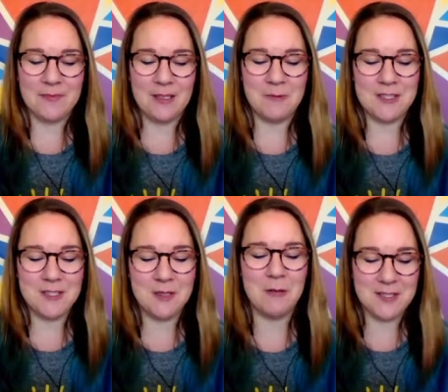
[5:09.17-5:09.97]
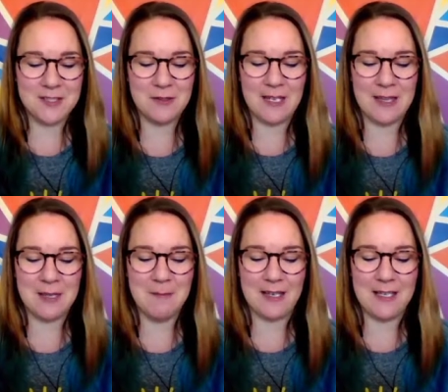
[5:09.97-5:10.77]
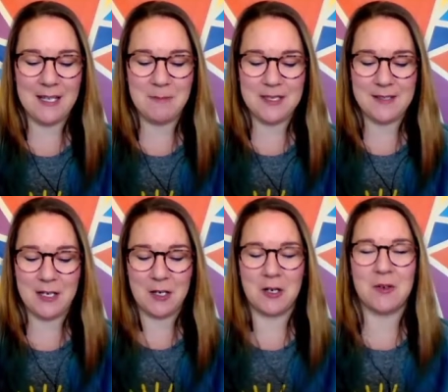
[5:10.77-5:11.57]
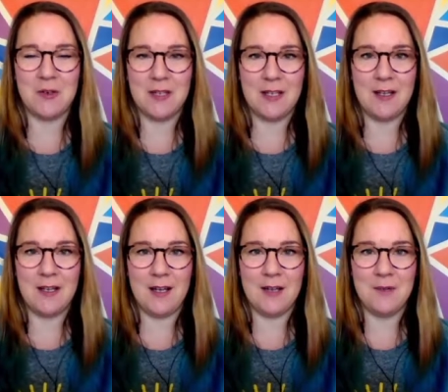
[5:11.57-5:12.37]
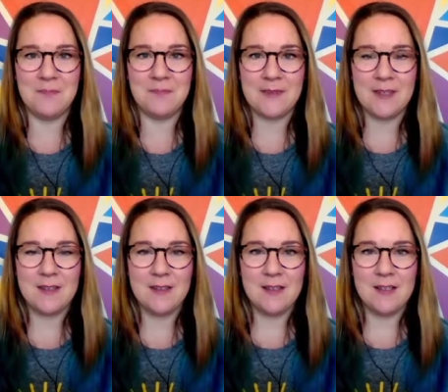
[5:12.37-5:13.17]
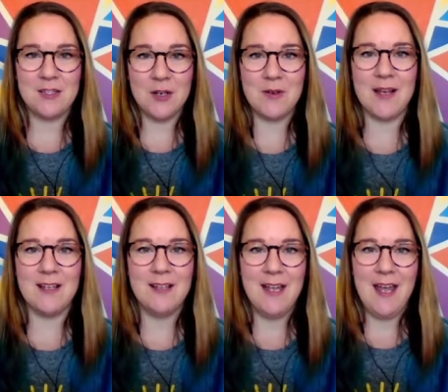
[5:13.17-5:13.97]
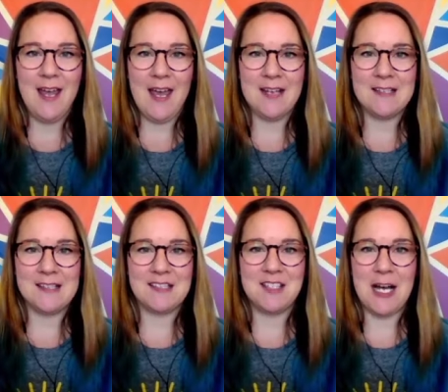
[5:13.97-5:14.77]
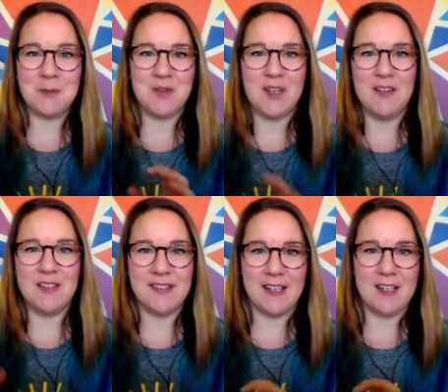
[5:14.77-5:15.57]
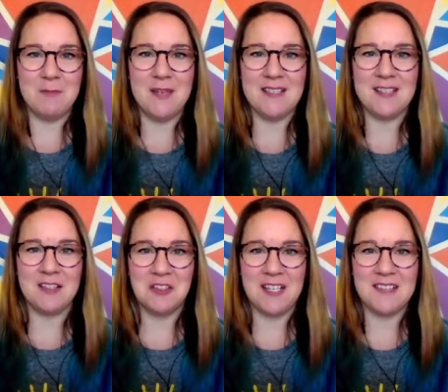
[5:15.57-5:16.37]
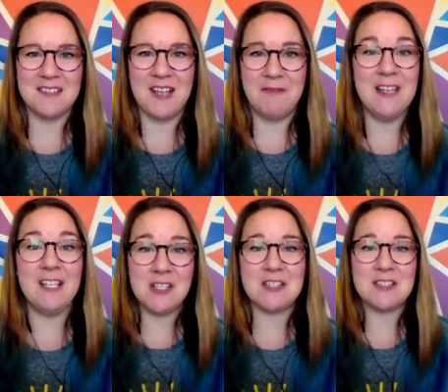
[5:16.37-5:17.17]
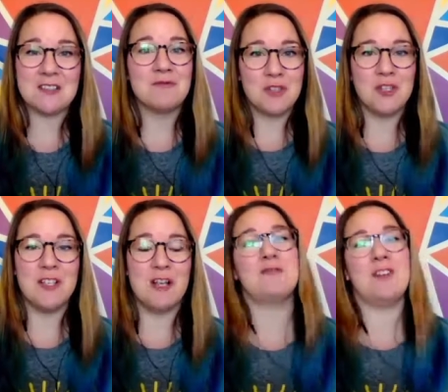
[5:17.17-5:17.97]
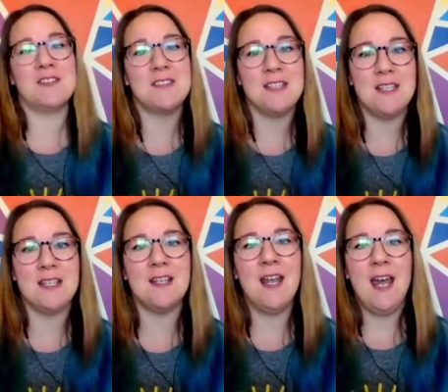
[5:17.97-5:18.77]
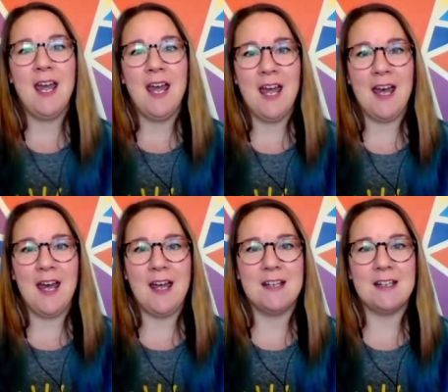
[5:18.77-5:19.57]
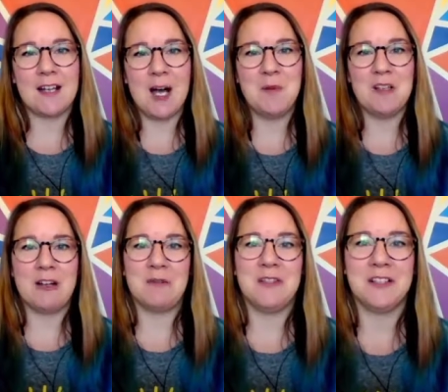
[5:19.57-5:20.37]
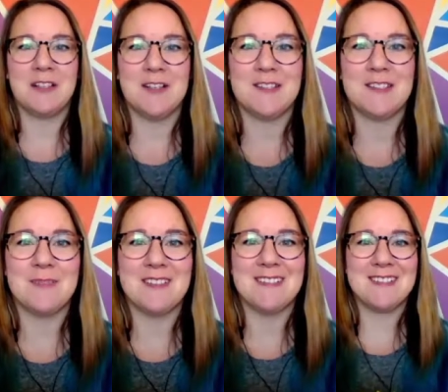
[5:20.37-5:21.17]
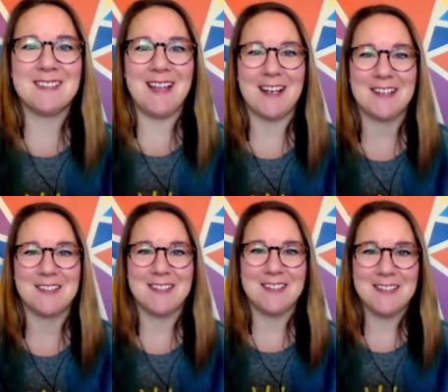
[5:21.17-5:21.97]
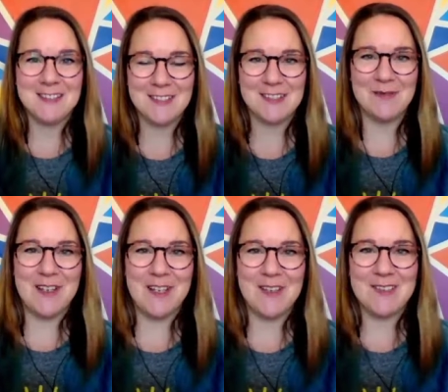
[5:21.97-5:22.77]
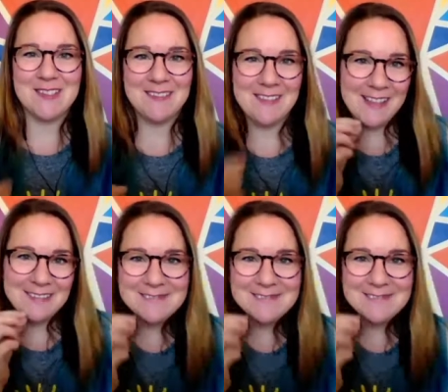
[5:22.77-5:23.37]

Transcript: we're still getting them back in, but it's like a granola donut, and it's like topped with all this like amazing looking stuff. It looks good enough for us to eat. And a couple of our really good customers actually took some videos, and they're like,